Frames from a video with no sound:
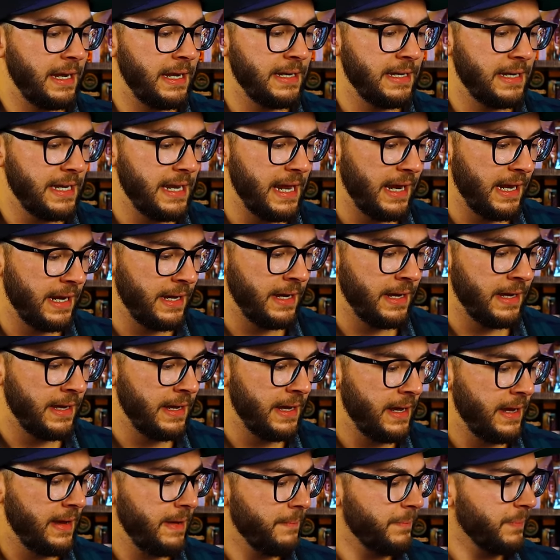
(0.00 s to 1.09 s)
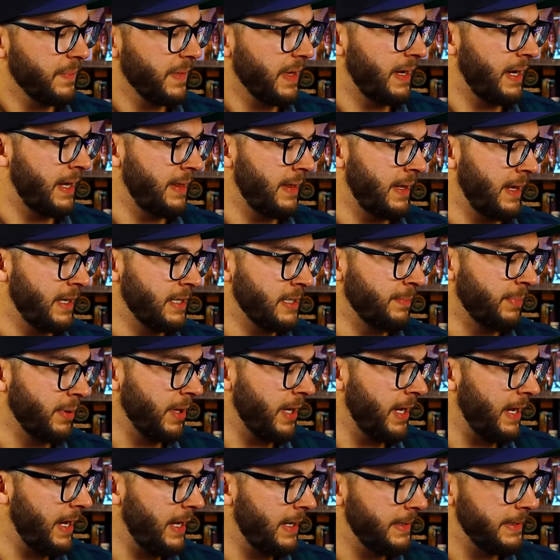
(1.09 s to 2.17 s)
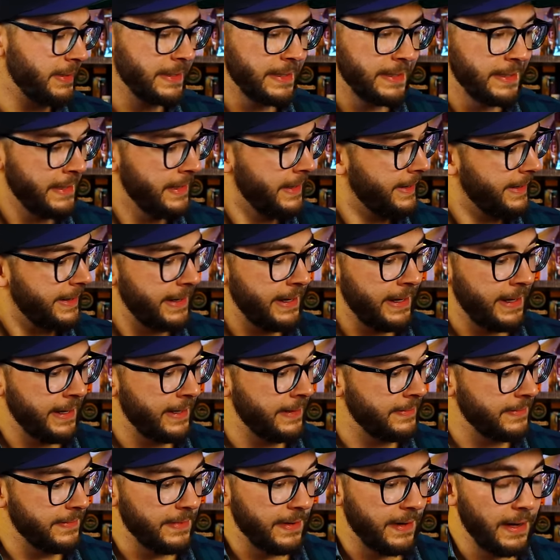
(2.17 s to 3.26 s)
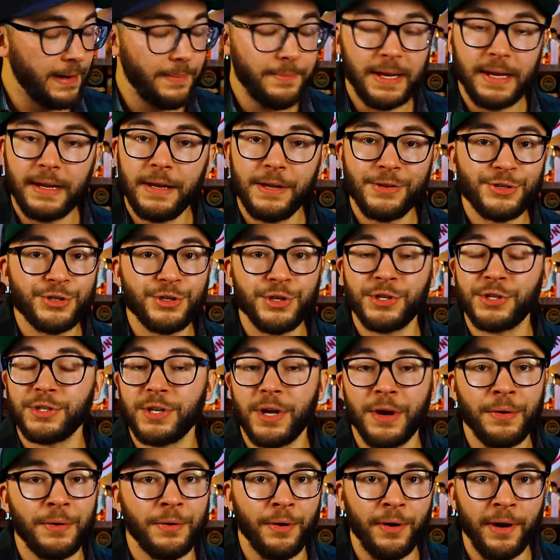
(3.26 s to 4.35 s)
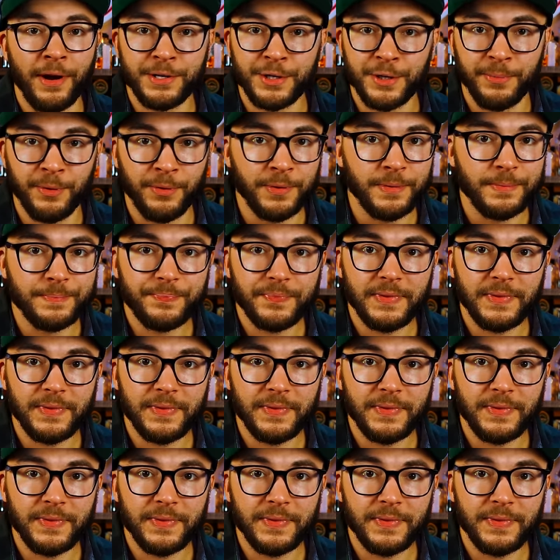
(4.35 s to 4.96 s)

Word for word: Indiana in this blend. And I mean, it's just so crushable.